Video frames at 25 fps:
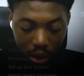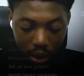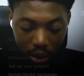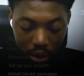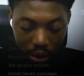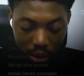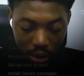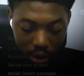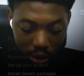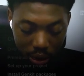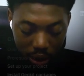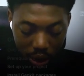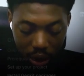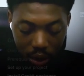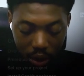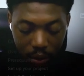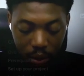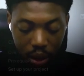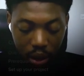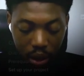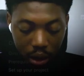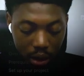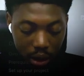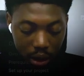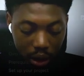
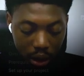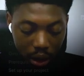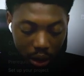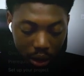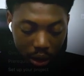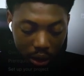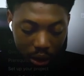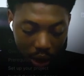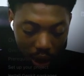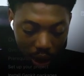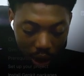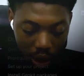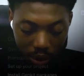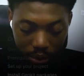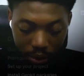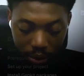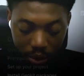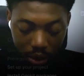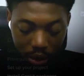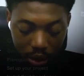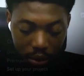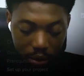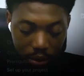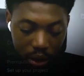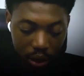schema, then output
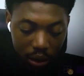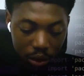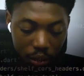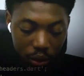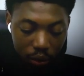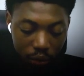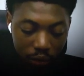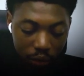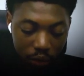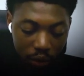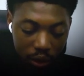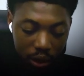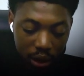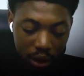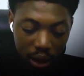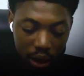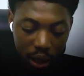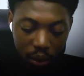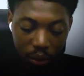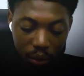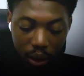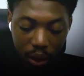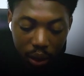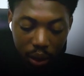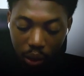schema. So for this
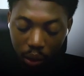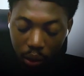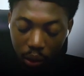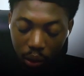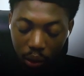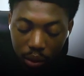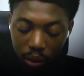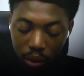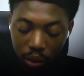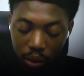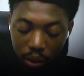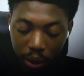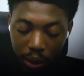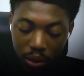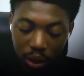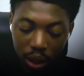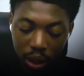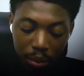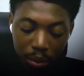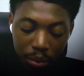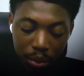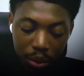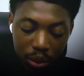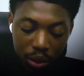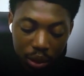our own
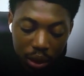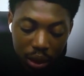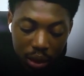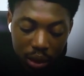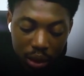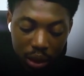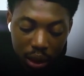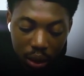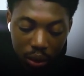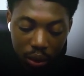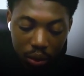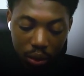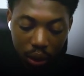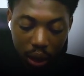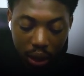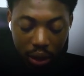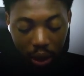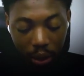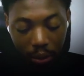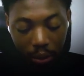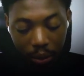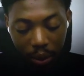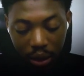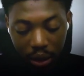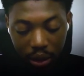particular project now, as
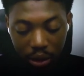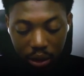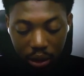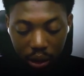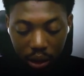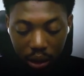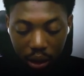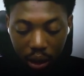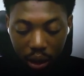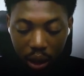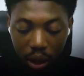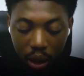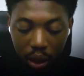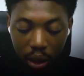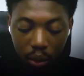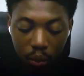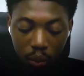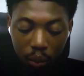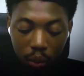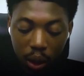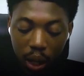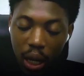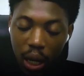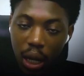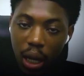I mentioned,
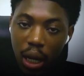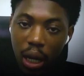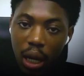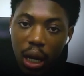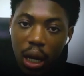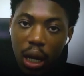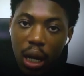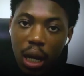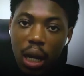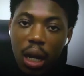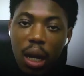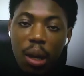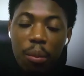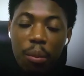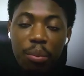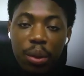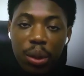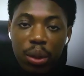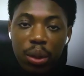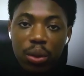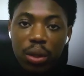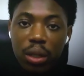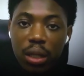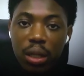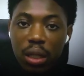we are
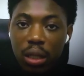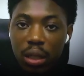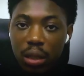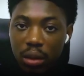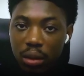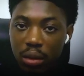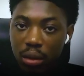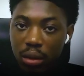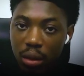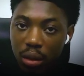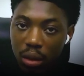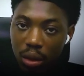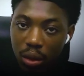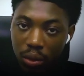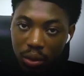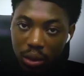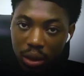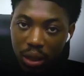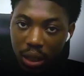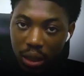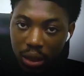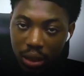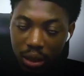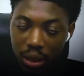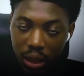building
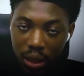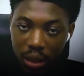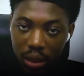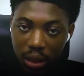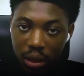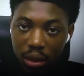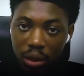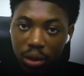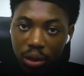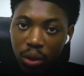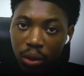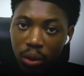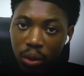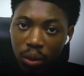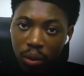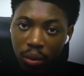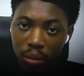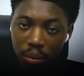content generator